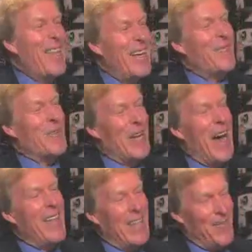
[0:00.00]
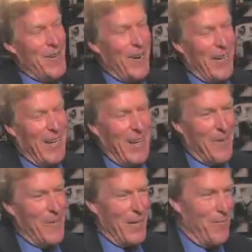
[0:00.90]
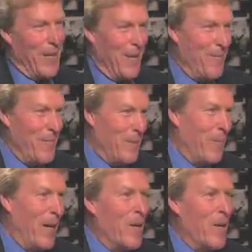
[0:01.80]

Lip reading: I think we are getting a bit better.